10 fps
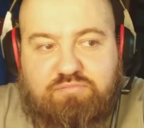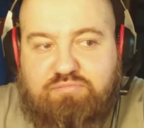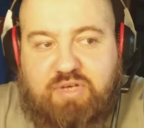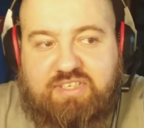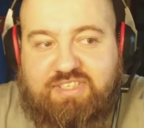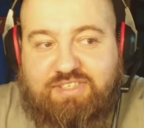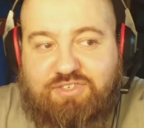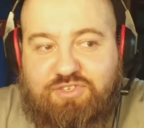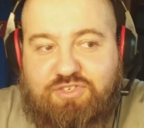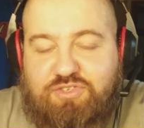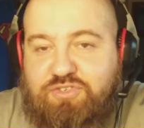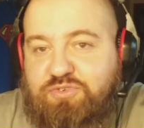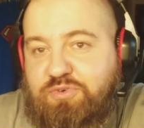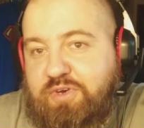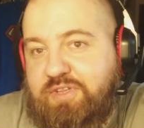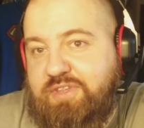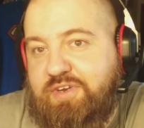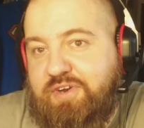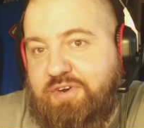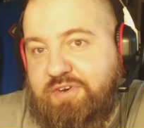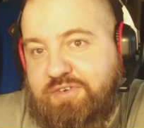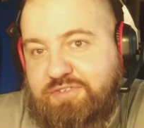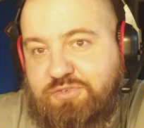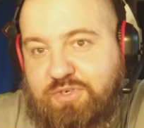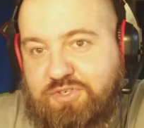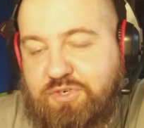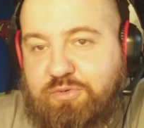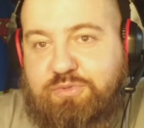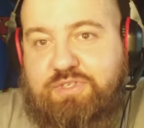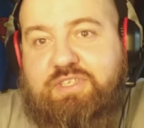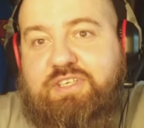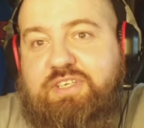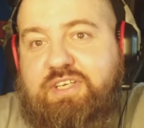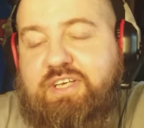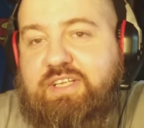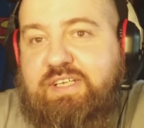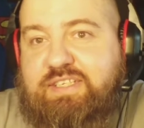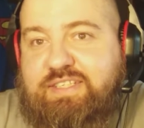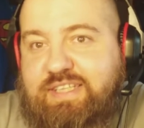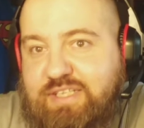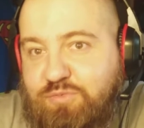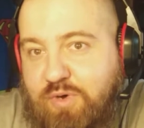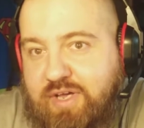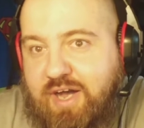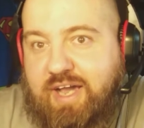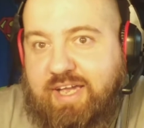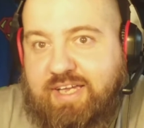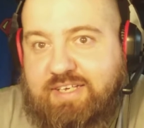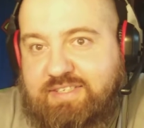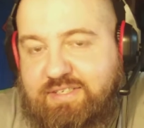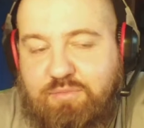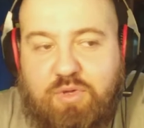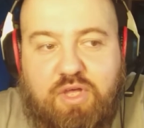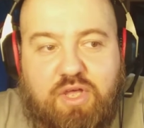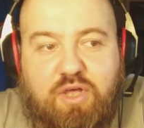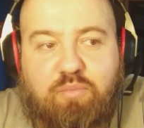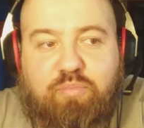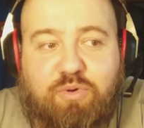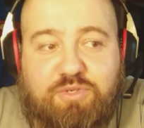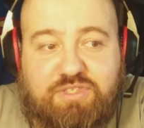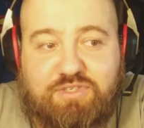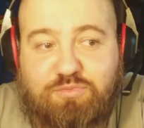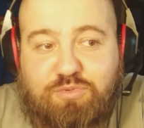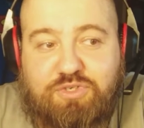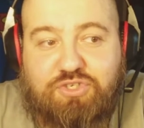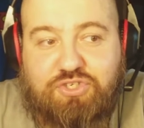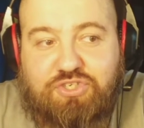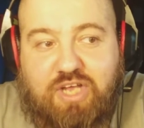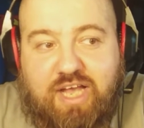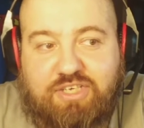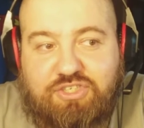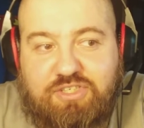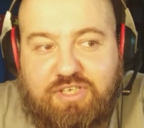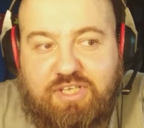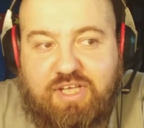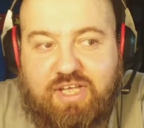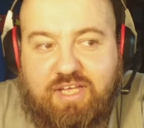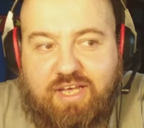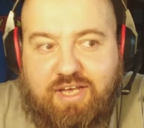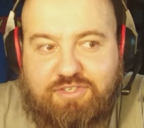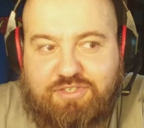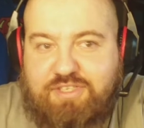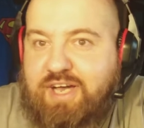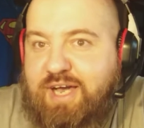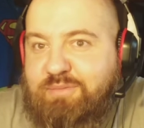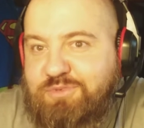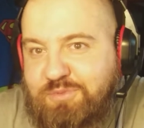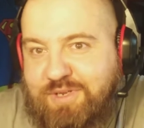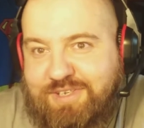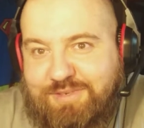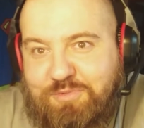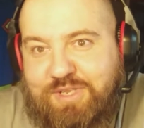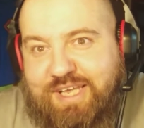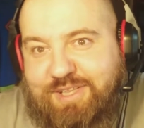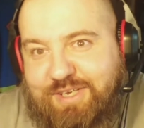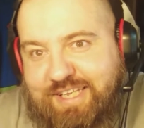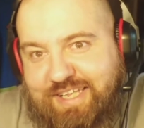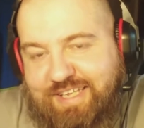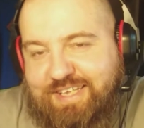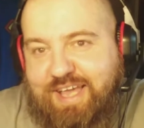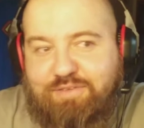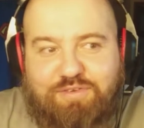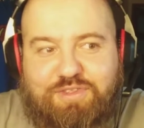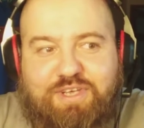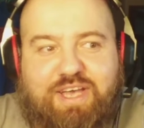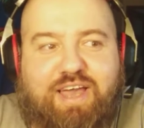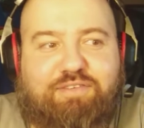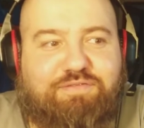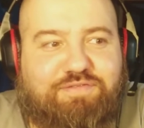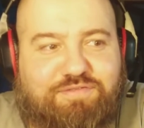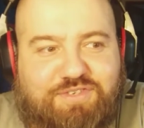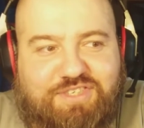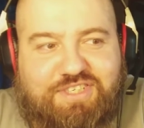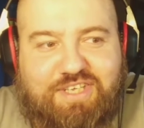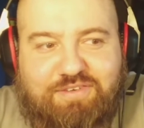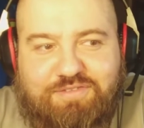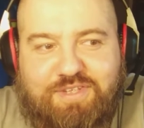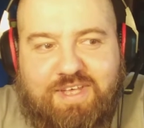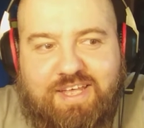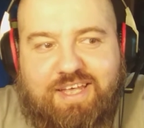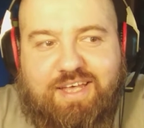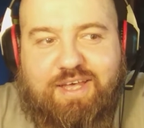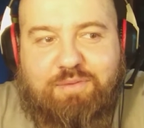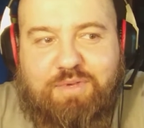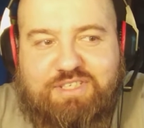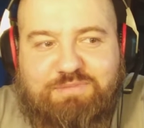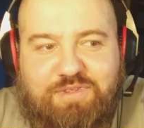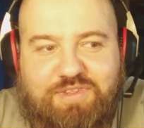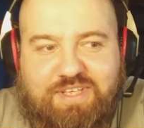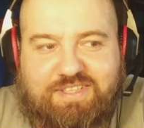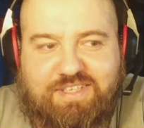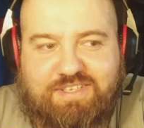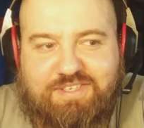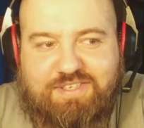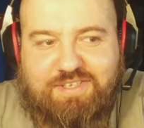basically destroyed their stretch goals, and that's why I got some bonuses, which actually at times when I look at everything I've received makes me think that